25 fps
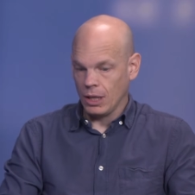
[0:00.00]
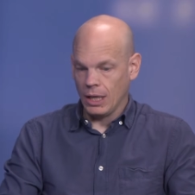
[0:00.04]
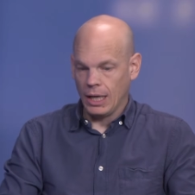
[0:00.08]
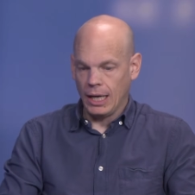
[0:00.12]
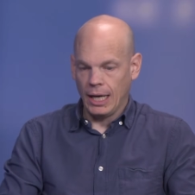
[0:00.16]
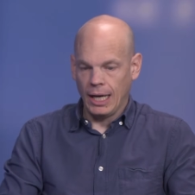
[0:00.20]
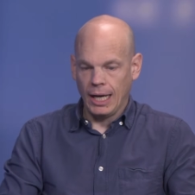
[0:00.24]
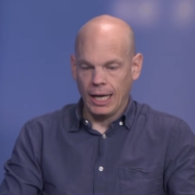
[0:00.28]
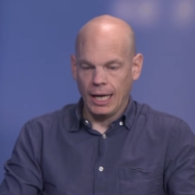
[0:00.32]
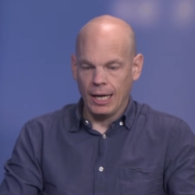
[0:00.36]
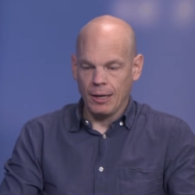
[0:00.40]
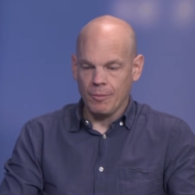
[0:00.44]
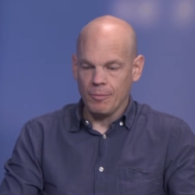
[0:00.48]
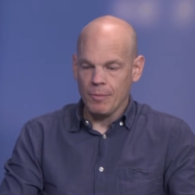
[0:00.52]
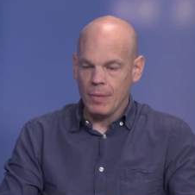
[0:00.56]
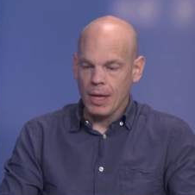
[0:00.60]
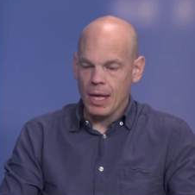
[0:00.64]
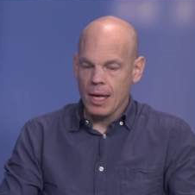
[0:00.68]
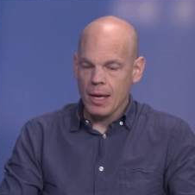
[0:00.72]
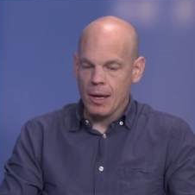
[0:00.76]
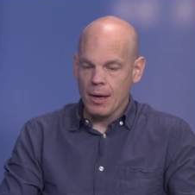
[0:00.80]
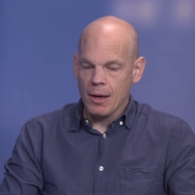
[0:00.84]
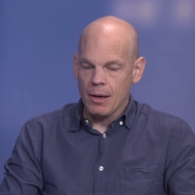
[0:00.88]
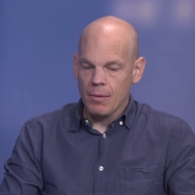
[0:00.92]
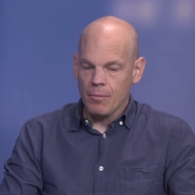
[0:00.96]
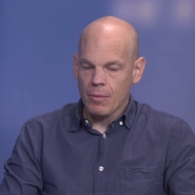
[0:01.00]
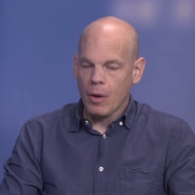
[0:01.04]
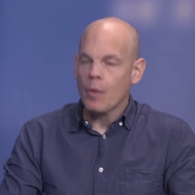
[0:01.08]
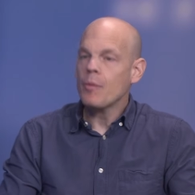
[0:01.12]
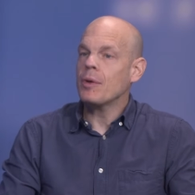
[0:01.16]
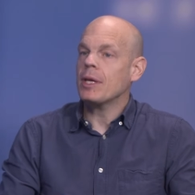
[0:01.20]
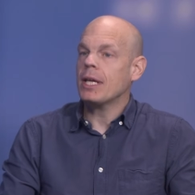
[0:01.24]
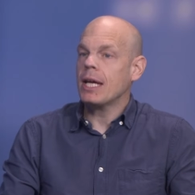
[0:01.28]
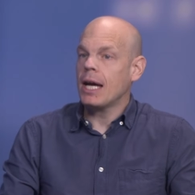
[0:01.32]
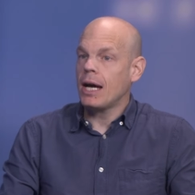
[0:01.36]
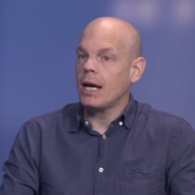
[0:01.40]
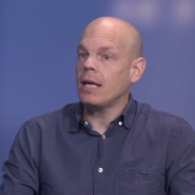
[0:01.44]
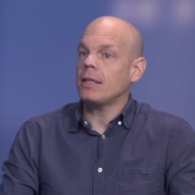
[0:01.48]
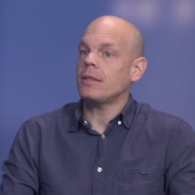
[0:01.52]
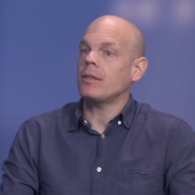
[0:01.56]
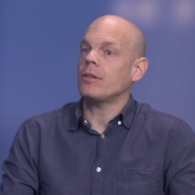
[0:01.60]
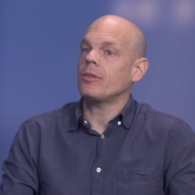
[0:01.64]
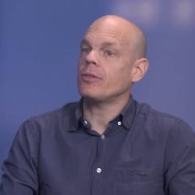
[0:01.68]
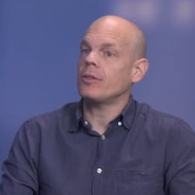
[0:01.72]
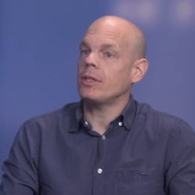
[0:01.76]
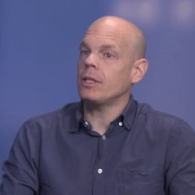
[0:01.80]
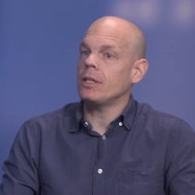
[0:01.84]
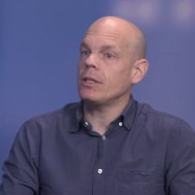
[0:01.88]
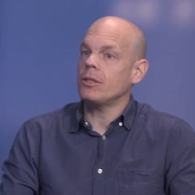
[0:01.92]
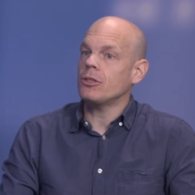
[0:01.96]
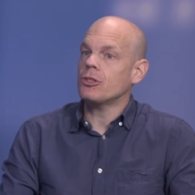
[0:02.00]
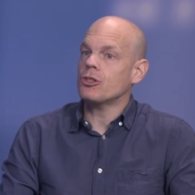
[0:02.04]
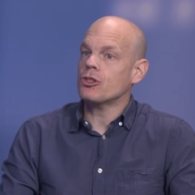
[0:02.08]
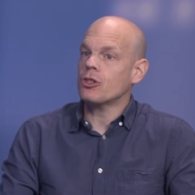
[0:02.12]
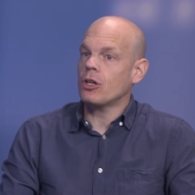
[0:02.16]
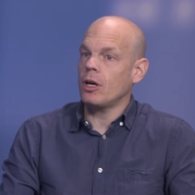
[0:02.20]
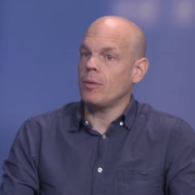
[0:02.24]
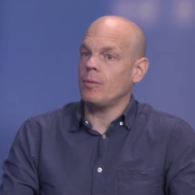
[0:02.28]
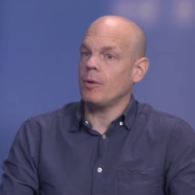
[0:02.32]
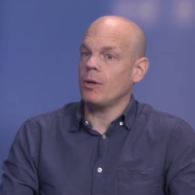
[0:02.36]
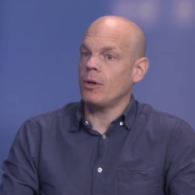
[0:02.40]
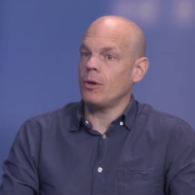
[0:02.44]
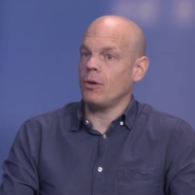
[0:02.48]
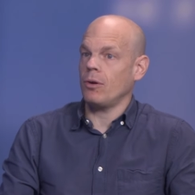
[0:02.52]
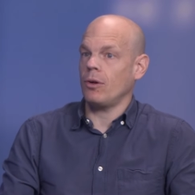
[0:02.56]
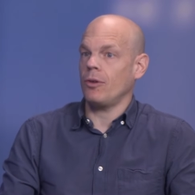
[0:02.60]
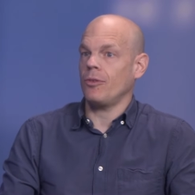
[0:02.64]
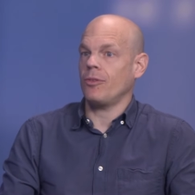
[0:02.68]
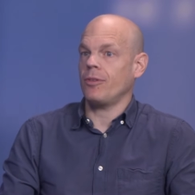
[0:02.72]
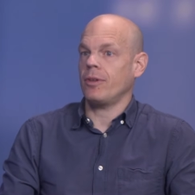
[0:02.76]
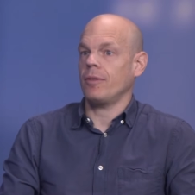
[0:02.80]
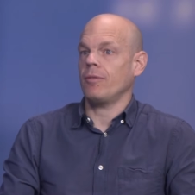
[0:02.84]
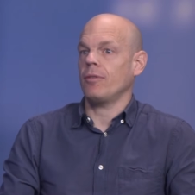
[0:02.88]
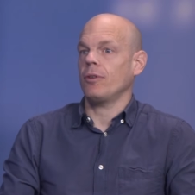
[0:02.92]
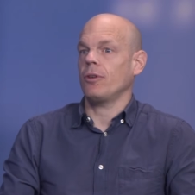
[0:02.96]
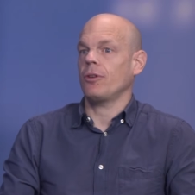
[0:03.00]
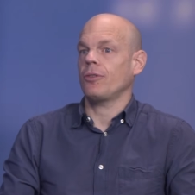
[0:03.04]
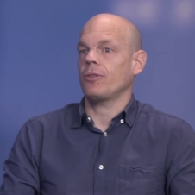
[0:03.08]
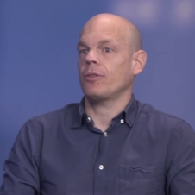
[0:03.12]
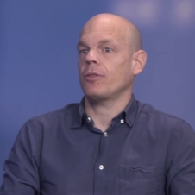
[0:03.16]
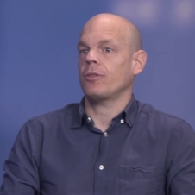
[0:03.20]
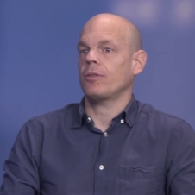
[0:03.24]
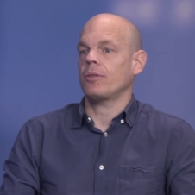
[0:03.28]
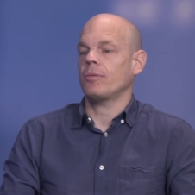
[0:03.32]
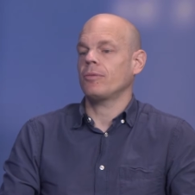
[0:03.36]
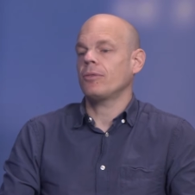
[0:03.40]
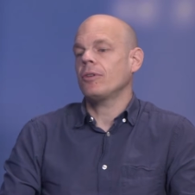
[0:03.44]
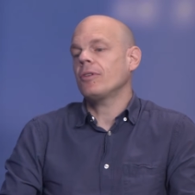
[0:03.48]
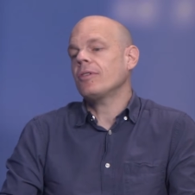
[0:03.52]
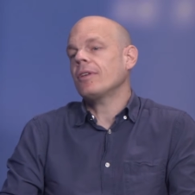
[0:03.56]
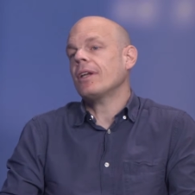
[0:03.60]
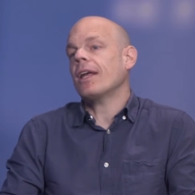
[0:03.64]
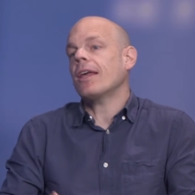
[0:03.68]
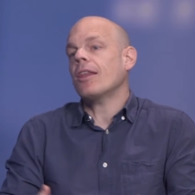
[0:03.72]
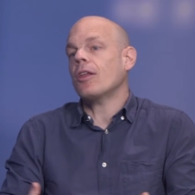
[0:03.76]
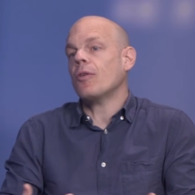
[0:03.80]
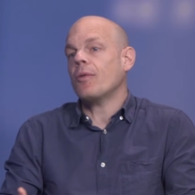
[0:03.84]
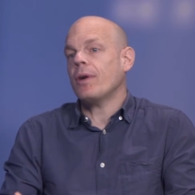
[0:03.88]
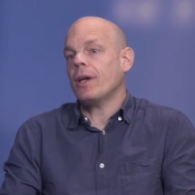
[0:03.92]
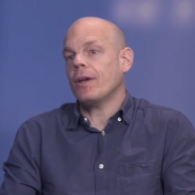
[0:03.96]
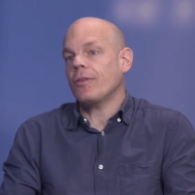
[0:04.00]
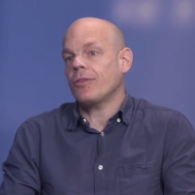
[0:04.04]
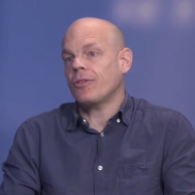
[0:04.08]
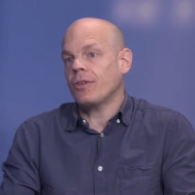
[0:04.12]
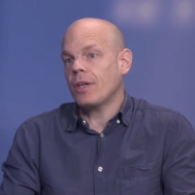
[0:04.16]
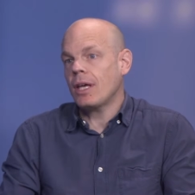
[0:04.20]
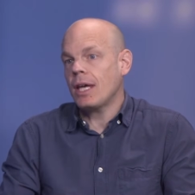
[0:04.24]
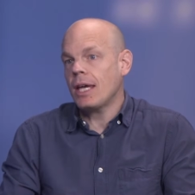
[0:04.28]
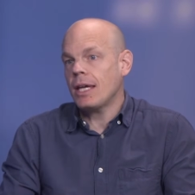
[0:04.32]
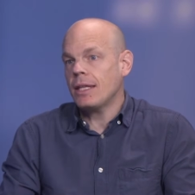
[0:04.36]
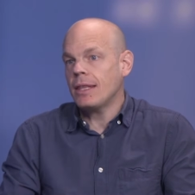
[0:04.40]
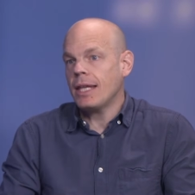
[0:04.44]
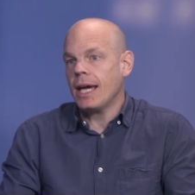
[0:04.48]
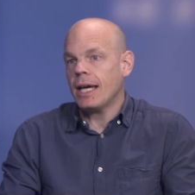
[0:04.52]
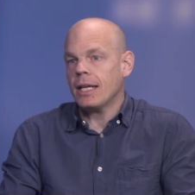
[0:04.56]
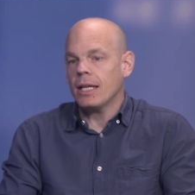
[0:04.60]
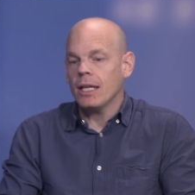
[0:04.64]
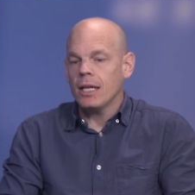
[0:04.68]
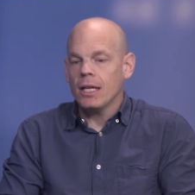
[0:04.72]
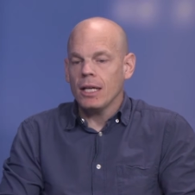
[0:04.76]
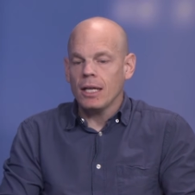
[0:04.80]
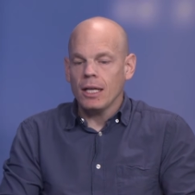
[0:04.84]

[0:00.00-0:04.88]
But we can't distinguish common law and civil law systems. There's another way of saying that